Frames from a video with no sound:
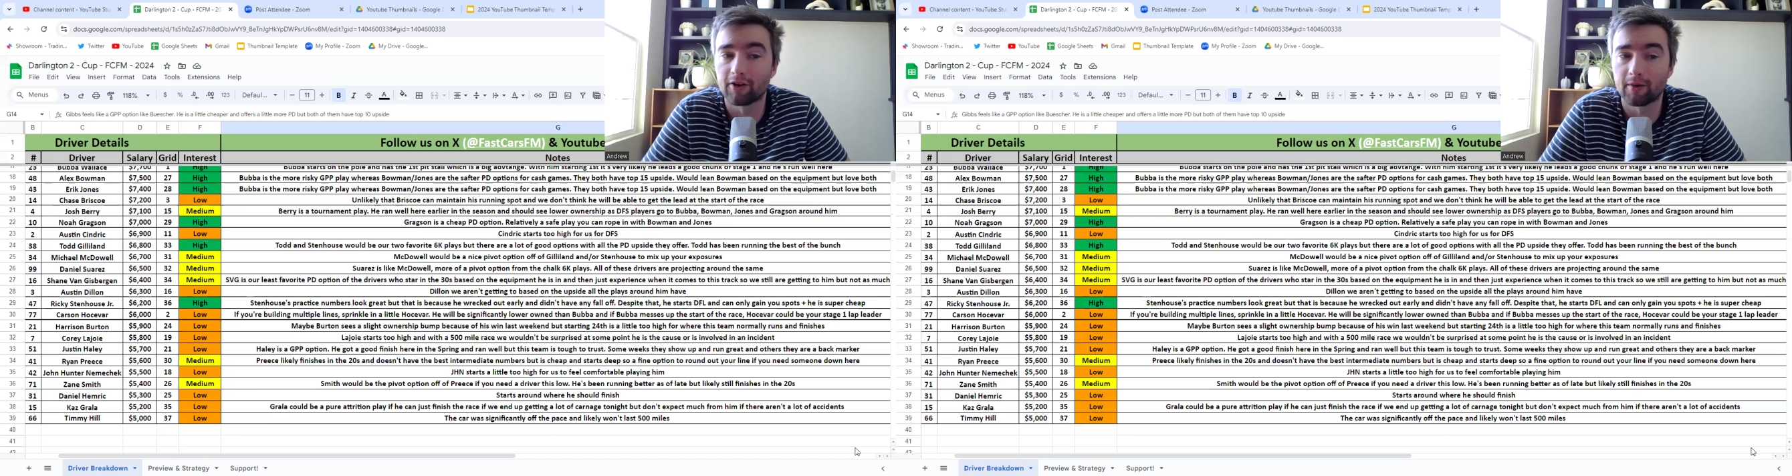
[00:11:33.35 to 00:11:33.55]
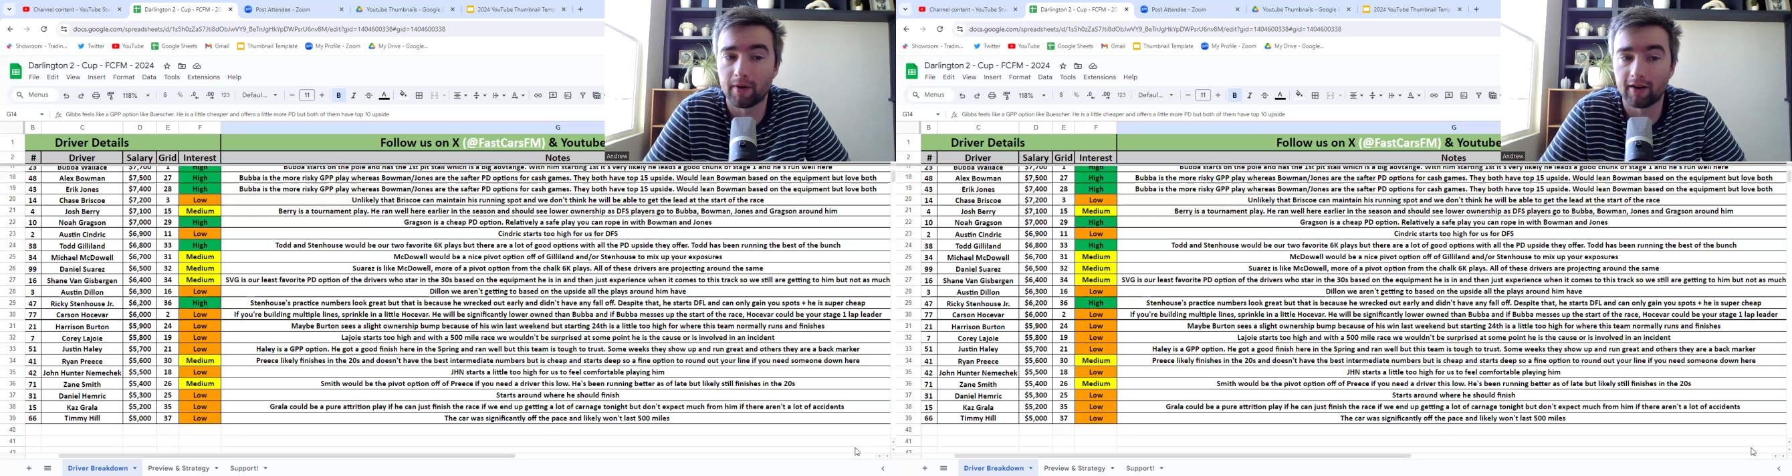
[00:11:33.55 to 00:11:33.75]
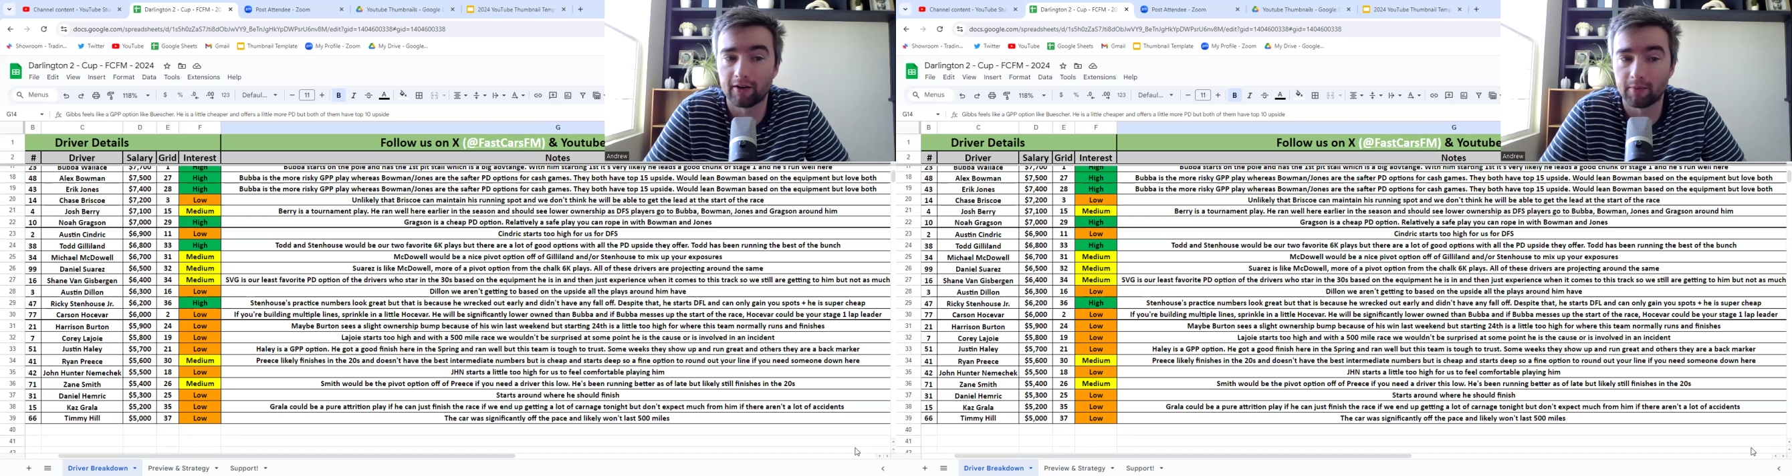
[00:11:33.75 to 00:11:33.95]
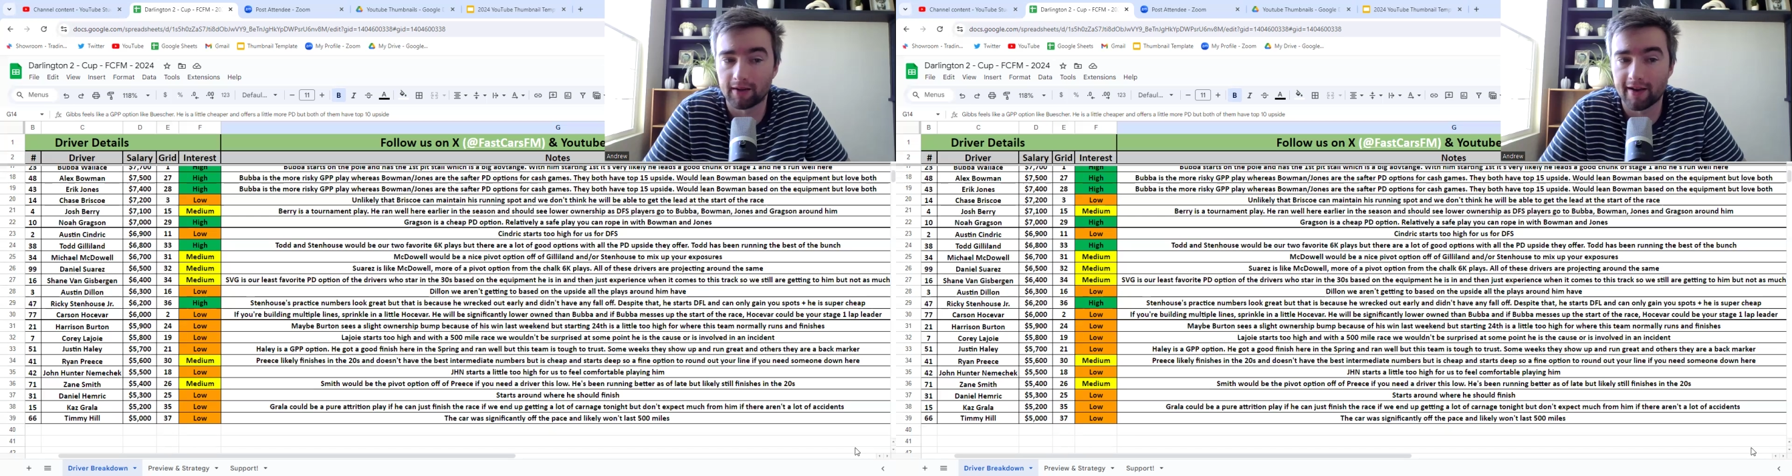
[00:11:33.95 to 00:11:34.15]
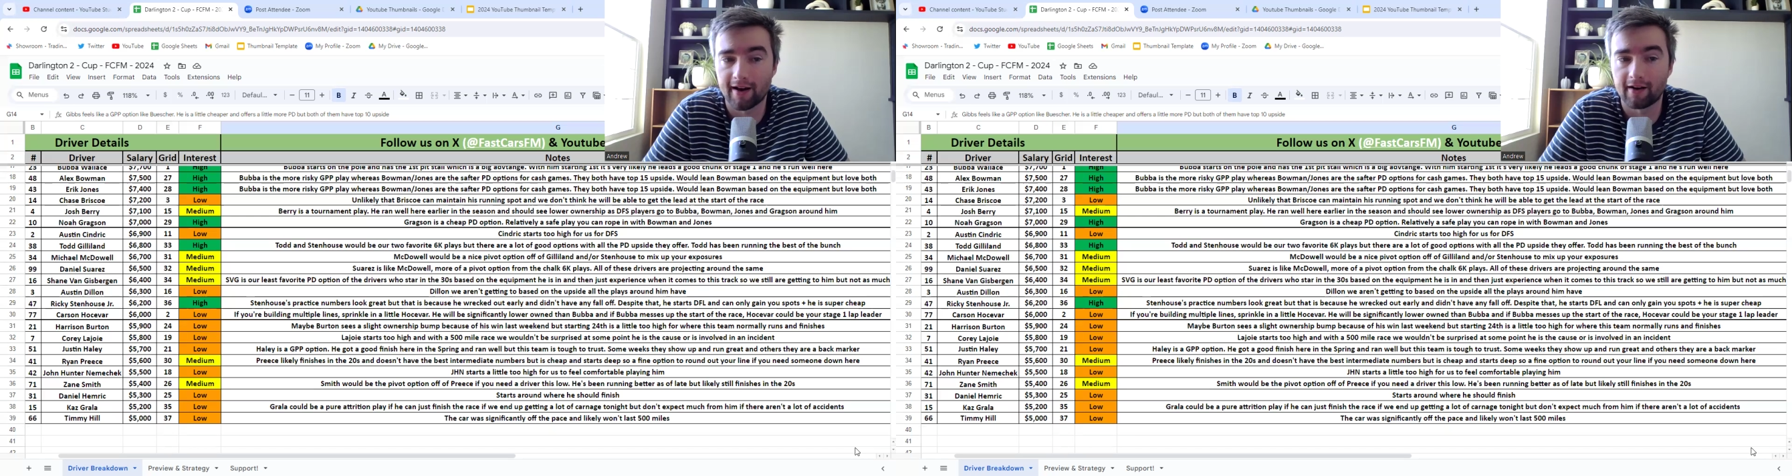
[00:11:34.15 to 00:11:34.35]
compared to
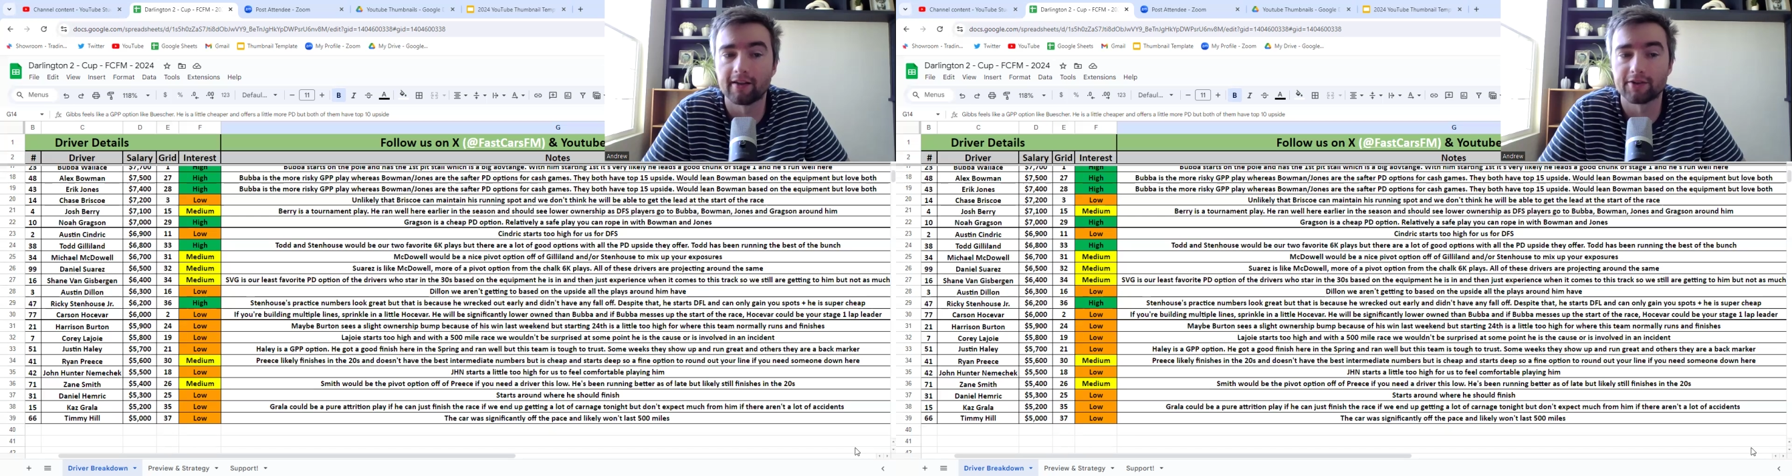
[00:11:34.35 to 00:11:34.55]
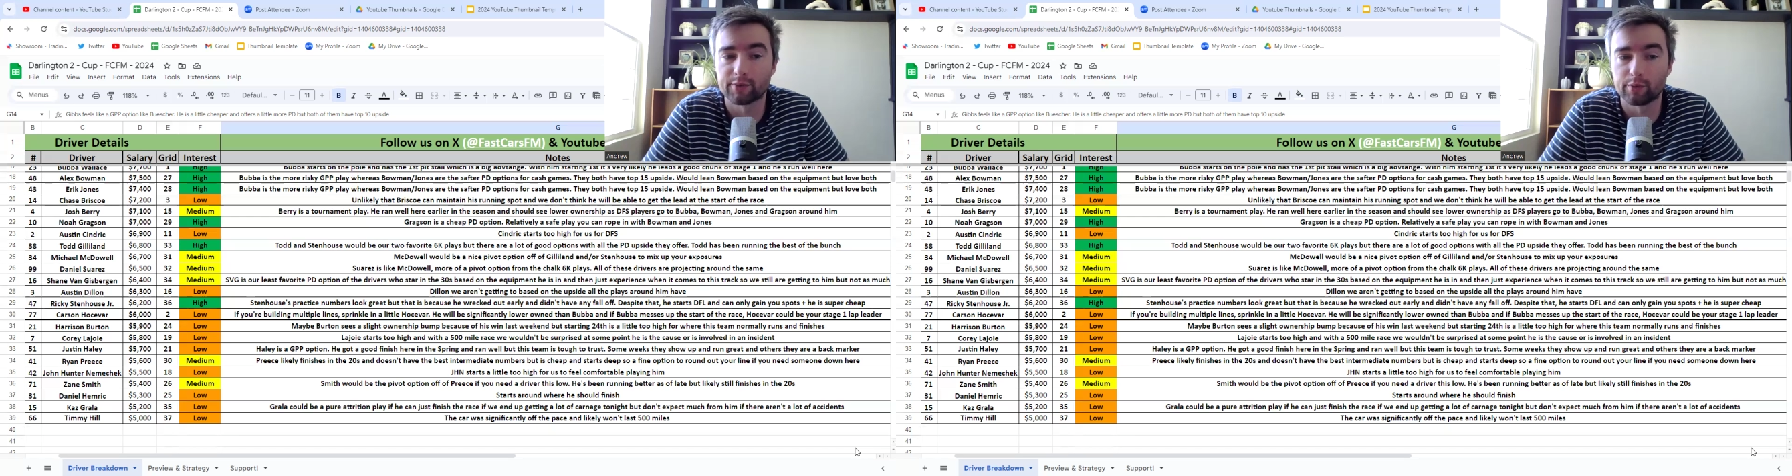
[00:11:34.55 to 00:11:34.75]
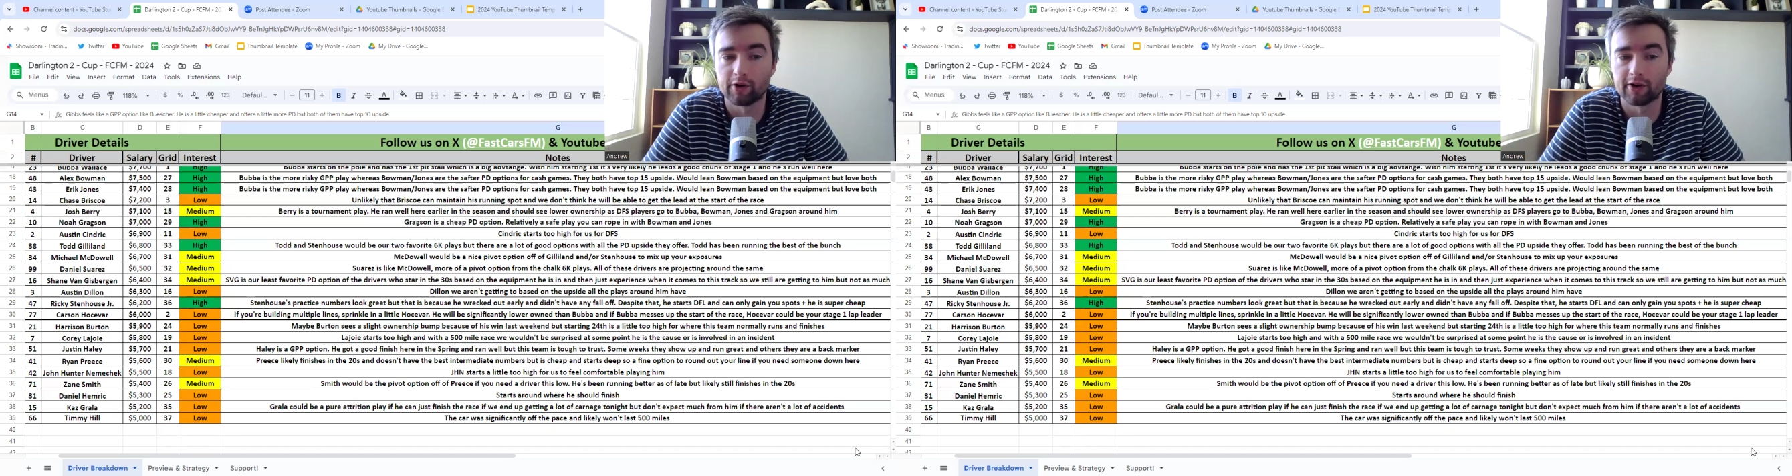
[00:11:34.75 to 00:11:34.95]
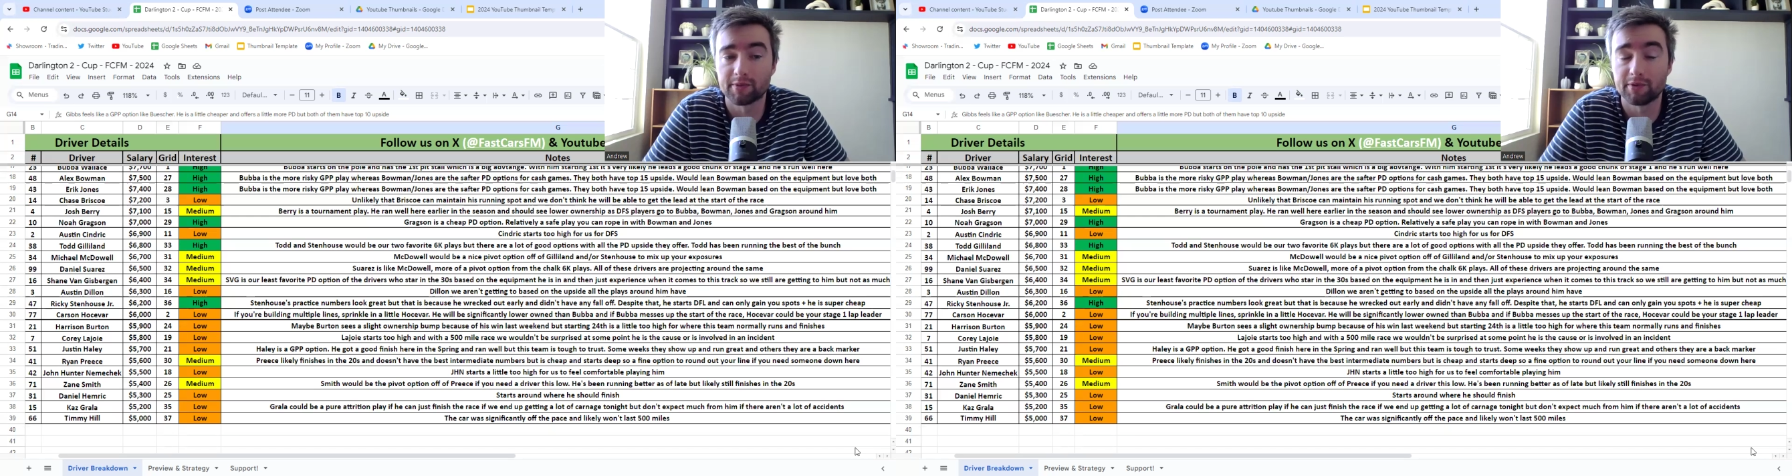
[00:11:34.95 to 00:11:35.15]
McDowell and Suarez,